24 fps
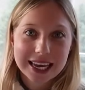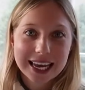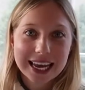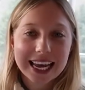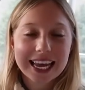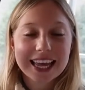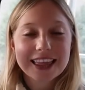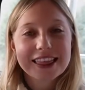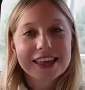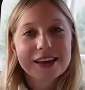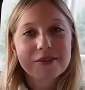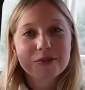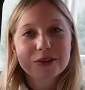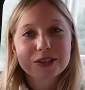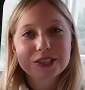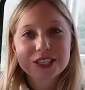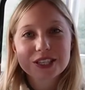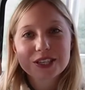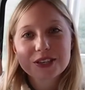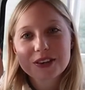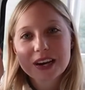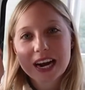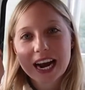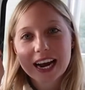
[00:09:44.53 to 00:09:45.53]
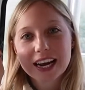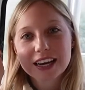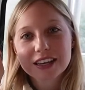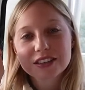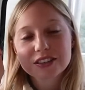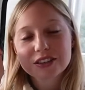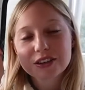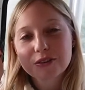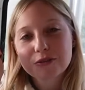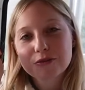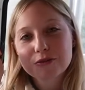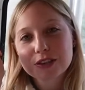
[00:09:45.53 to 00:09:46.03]
and then we'll see you
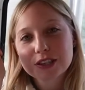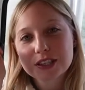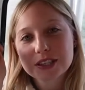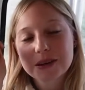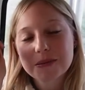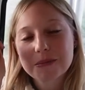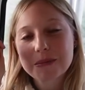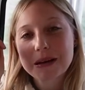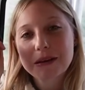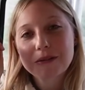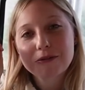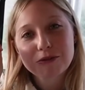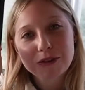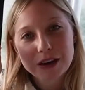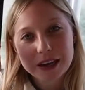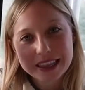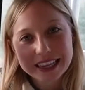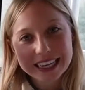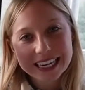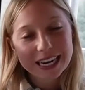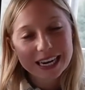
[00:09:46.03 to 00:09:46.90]
guys for some friendly